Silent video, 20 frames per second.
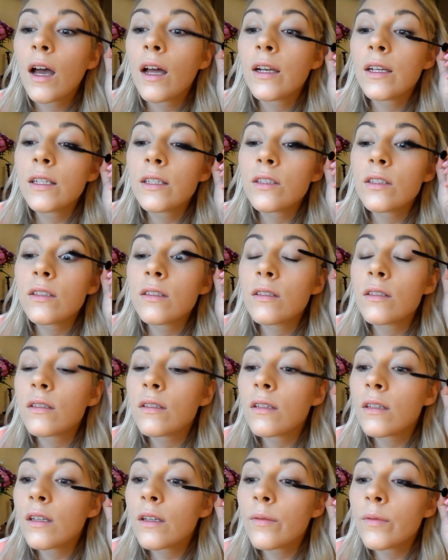and it
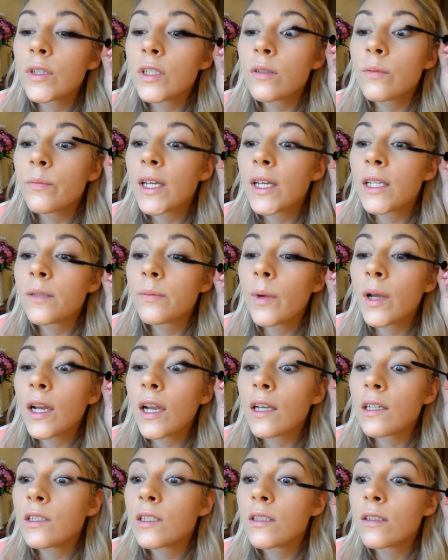just makes
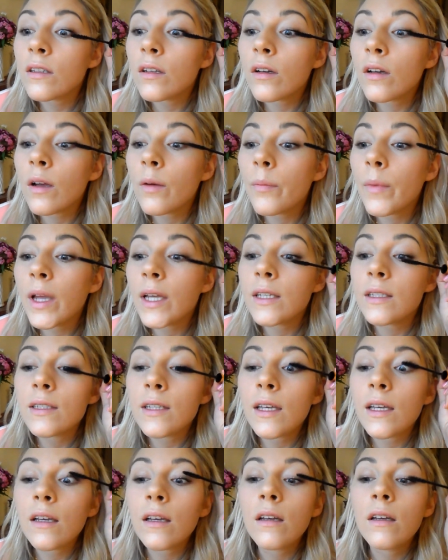my lashes look
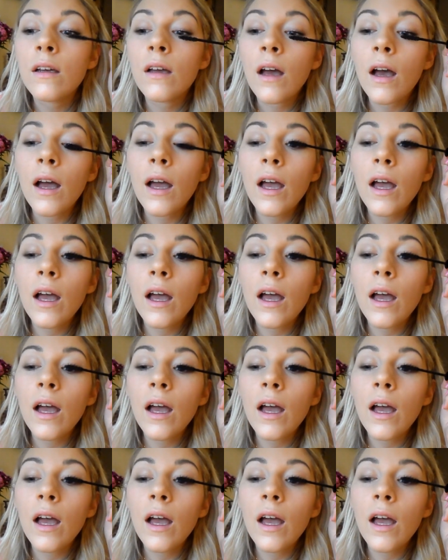amazing.